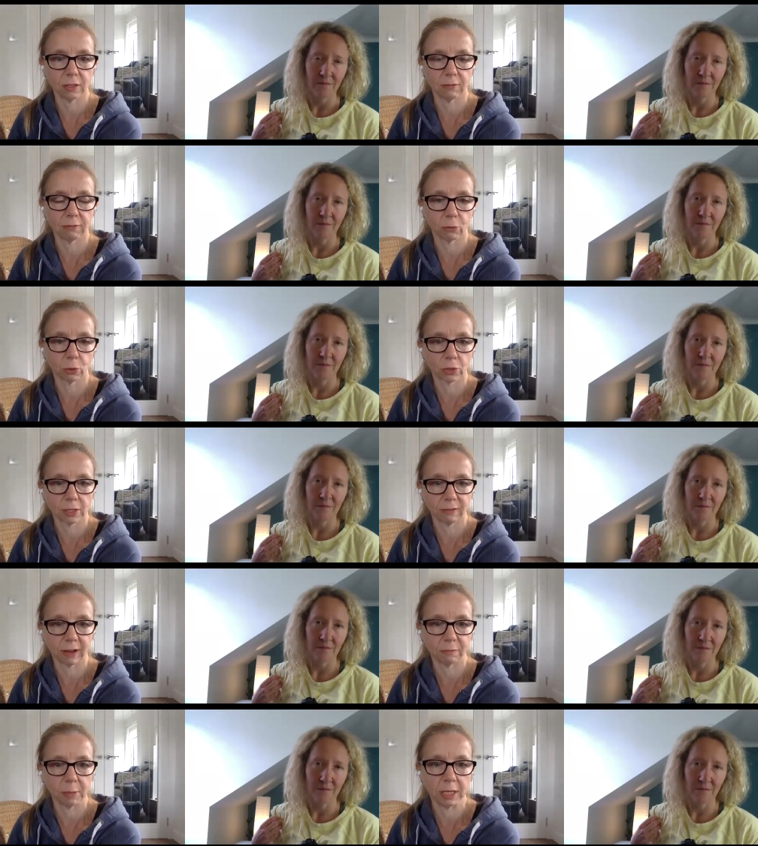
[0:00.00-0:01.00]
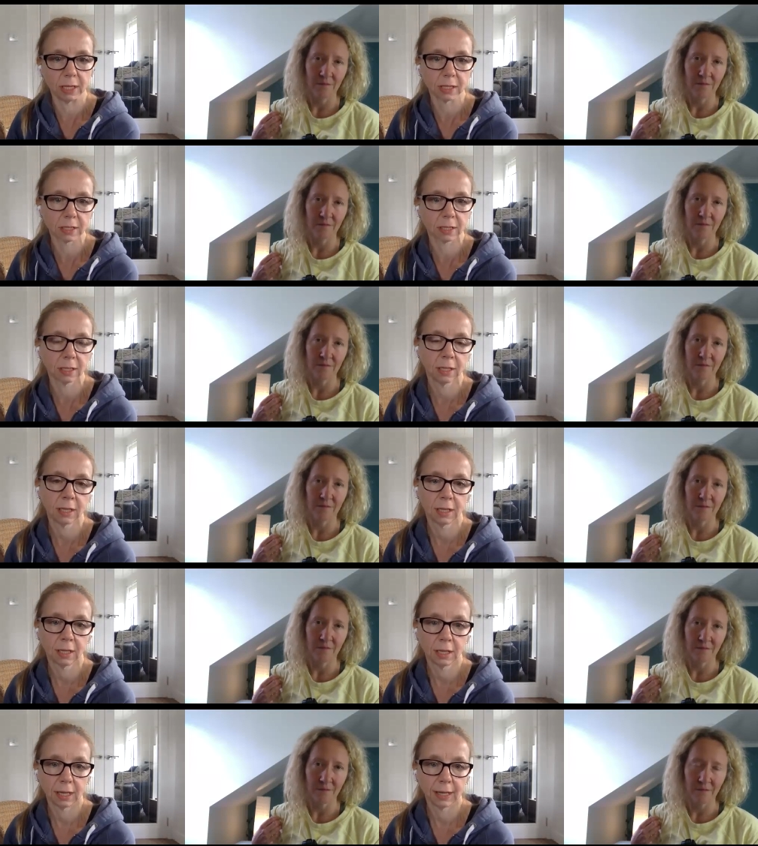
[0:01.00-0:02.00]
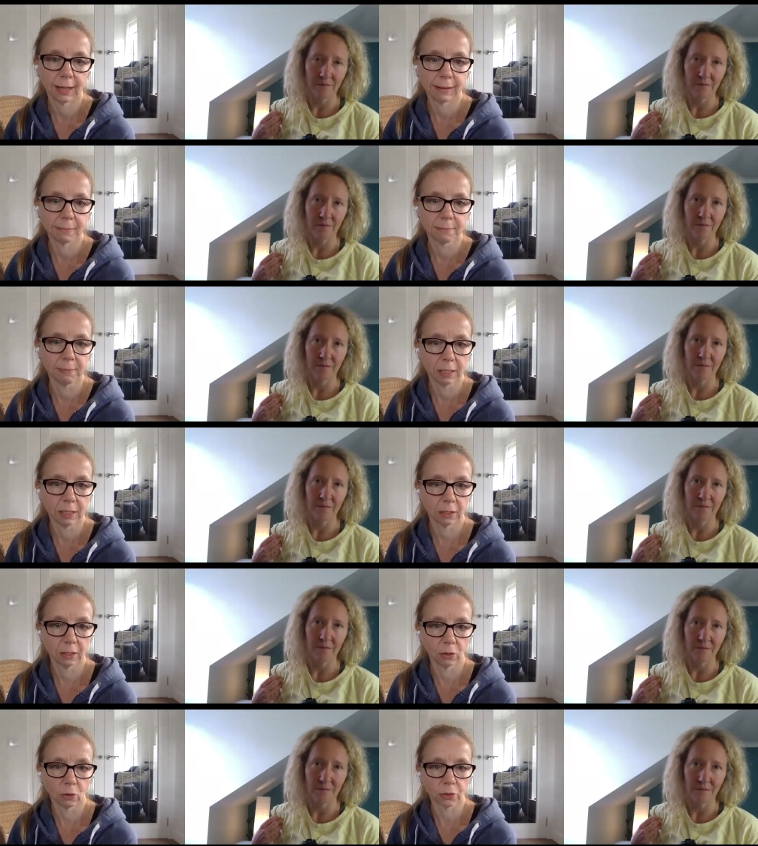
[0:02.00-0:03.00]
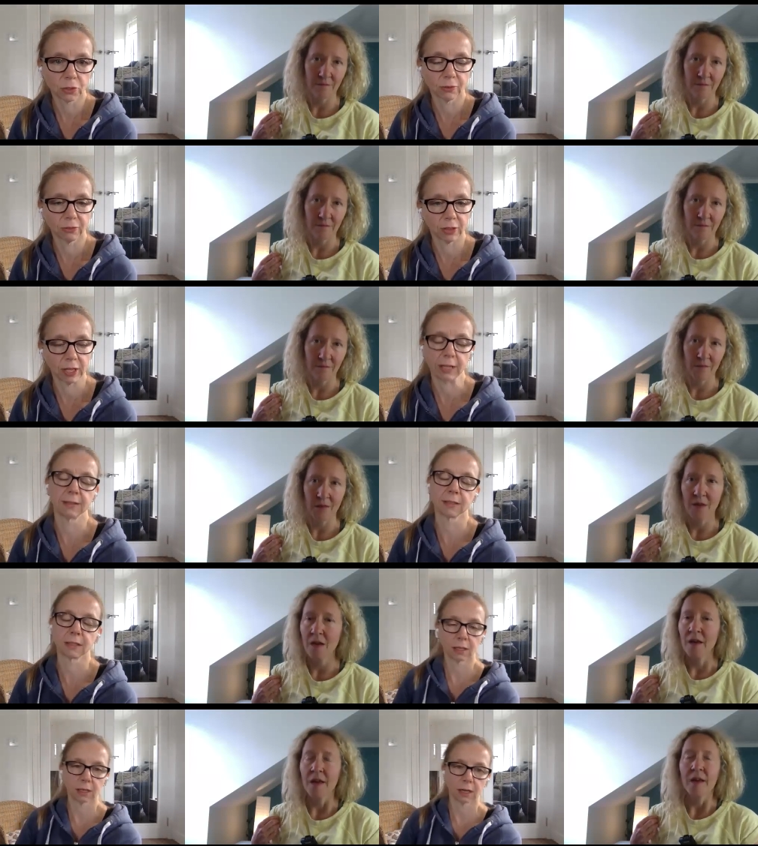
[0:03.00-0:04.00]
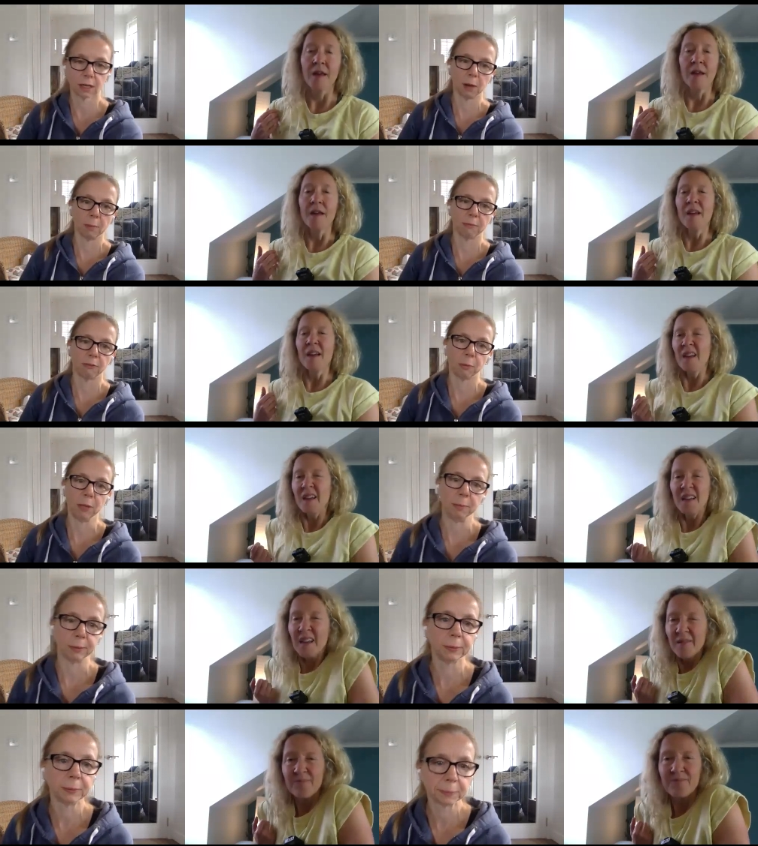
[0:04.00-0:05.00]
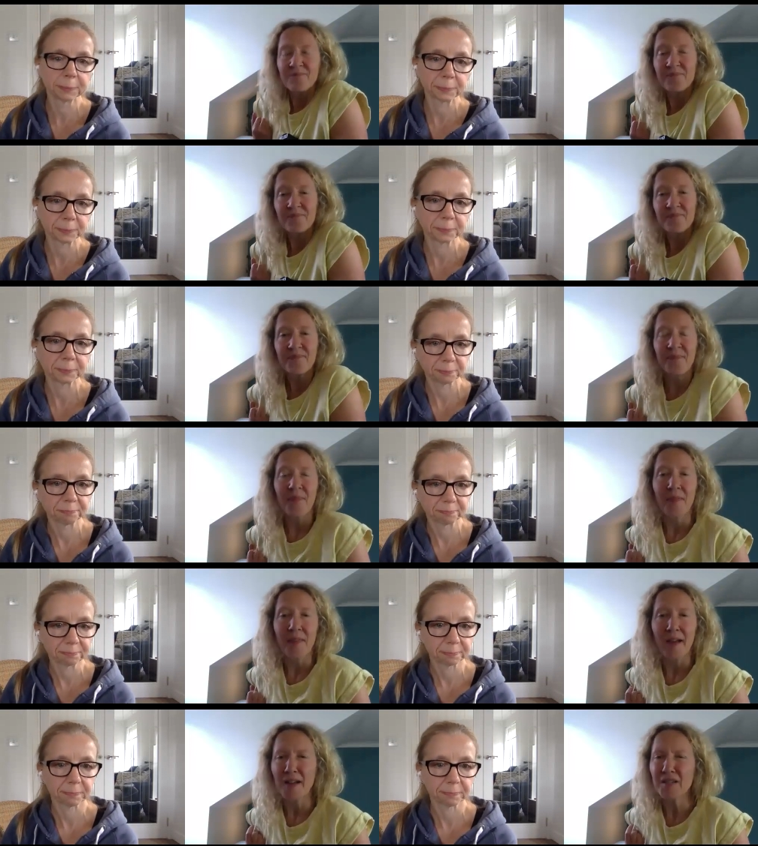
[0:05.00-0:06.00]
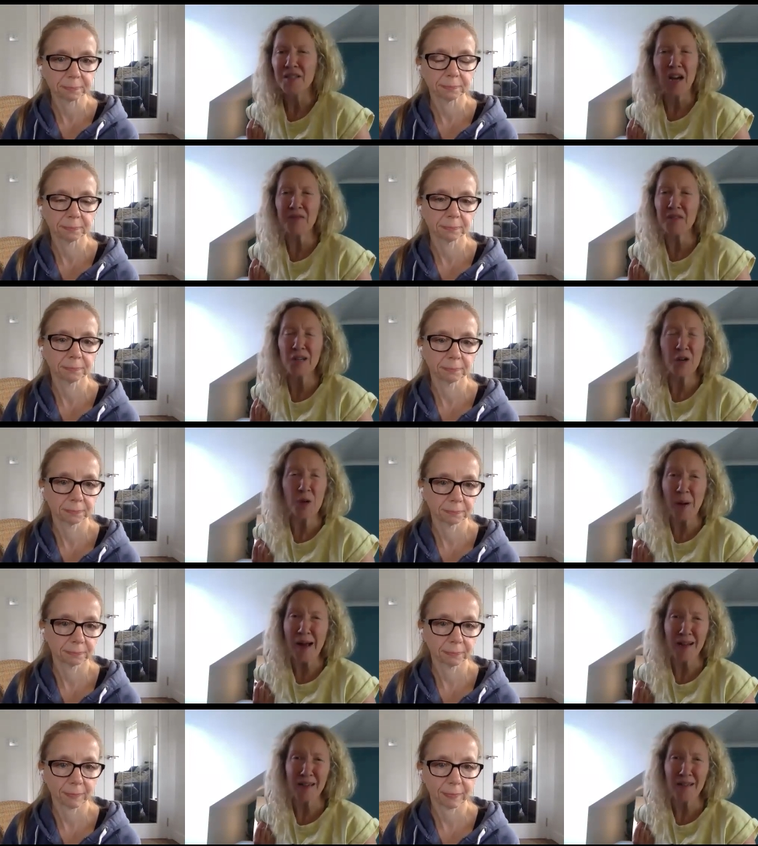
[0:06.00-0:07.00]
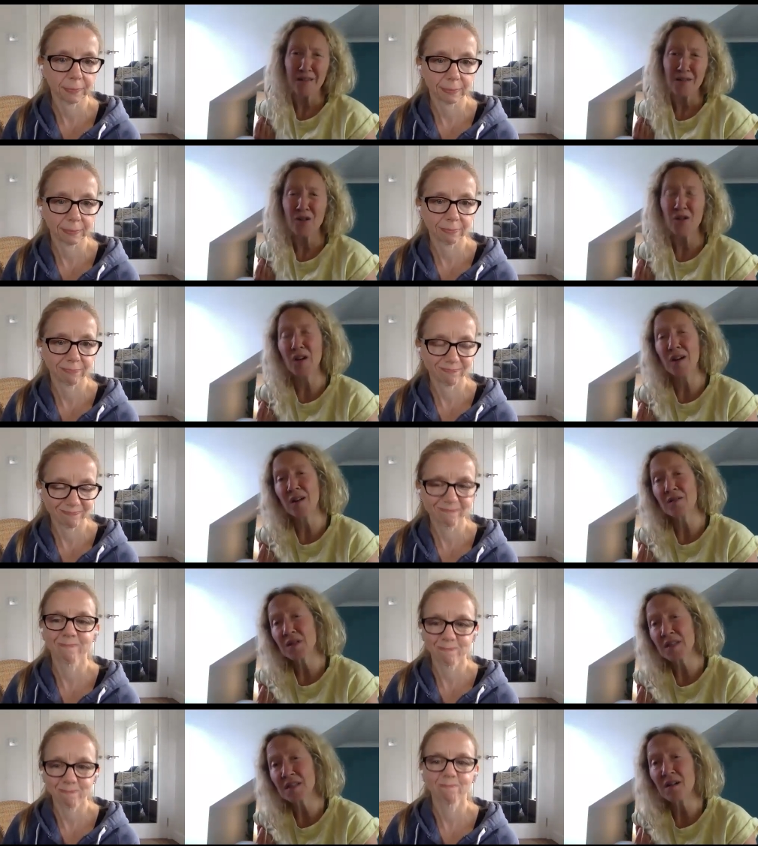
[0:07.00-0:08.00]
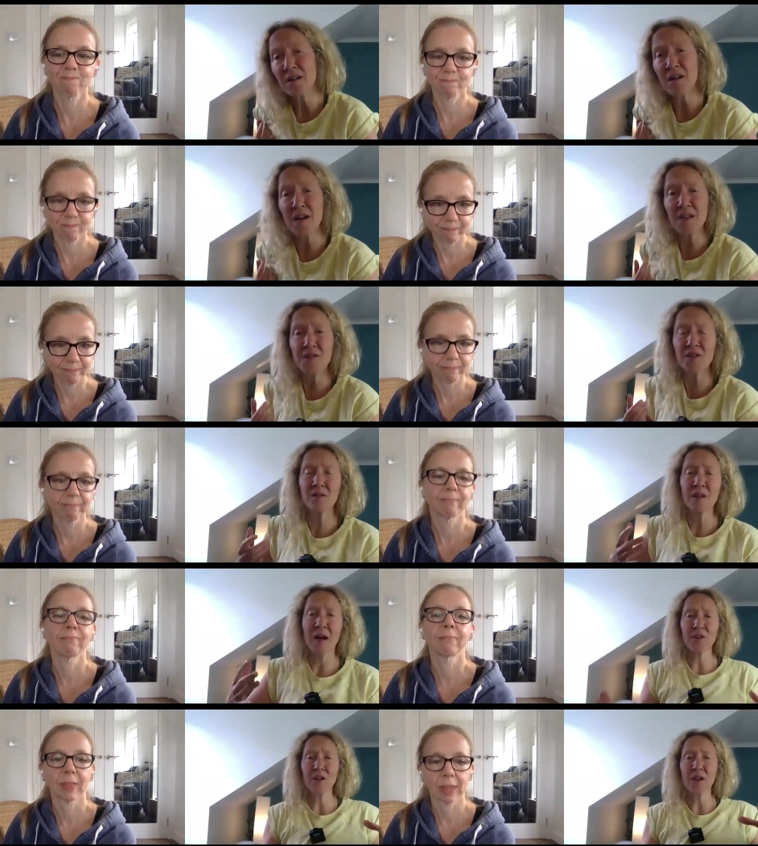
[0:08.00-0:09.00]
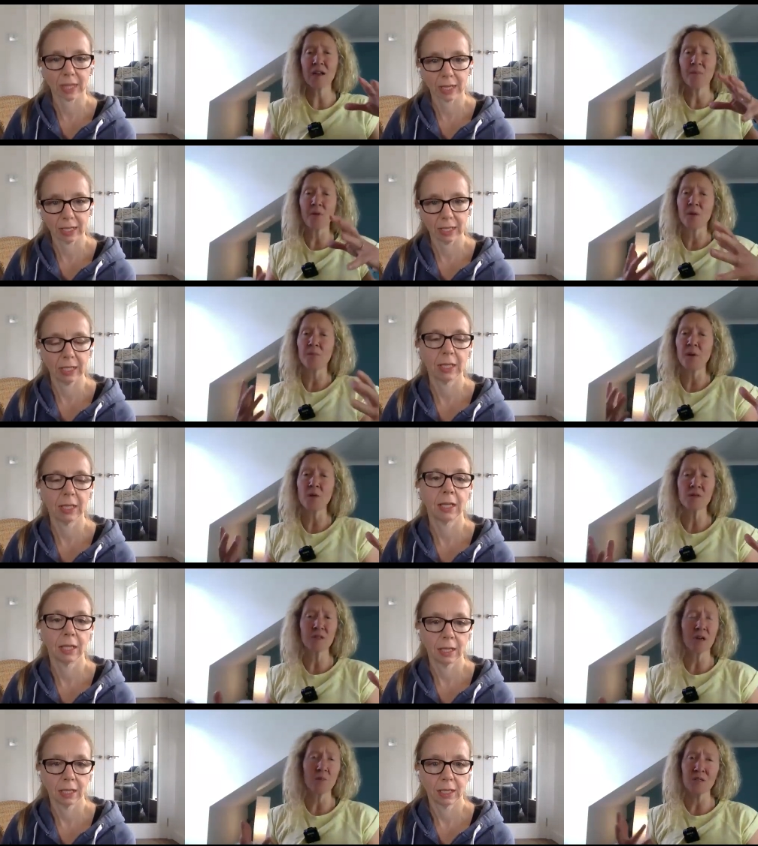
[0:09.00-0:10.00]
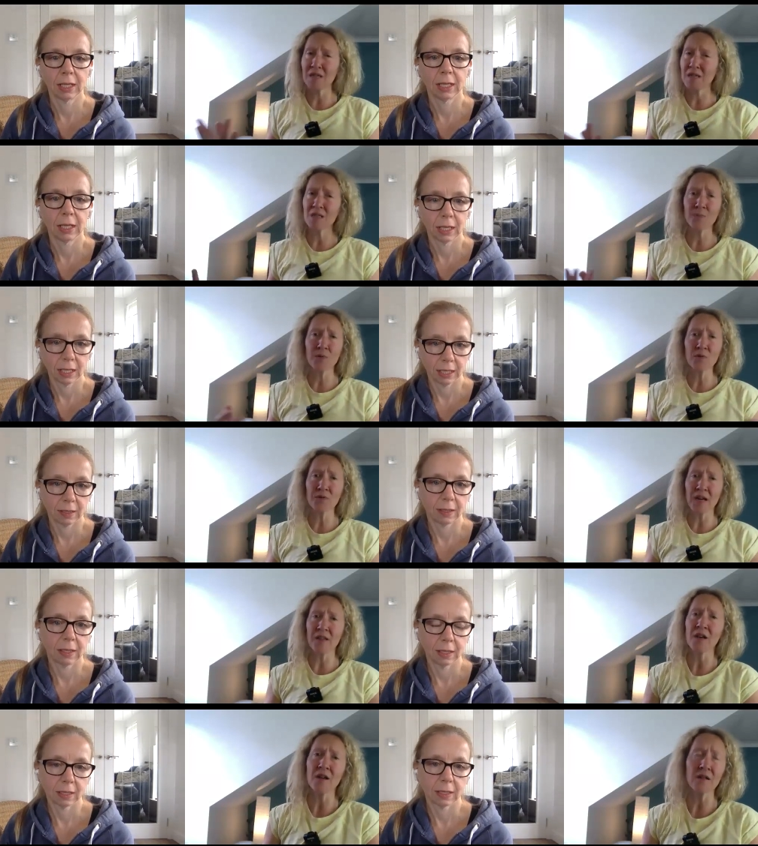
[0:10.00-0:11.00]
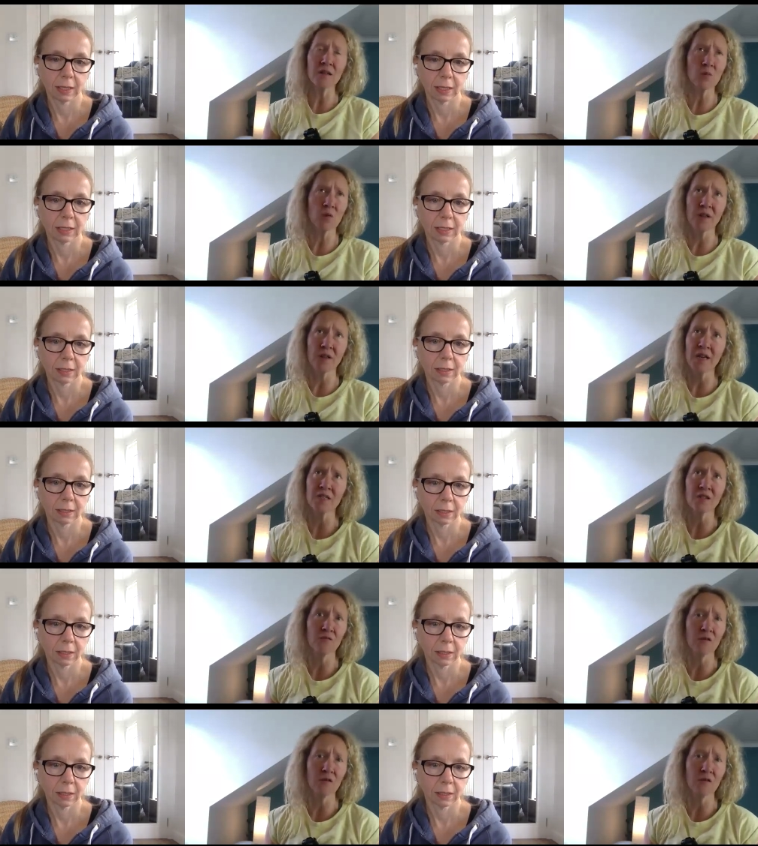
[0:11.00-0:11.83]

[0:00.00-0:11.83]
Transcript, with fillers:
Speaker 1: 30, 45 minutes. Um, lots of things come up for people.
Speaker 2: And you don't have to lie on your back. You can lie on your side, you can have your leg up on a bolster. We explored that in the last one, and that's a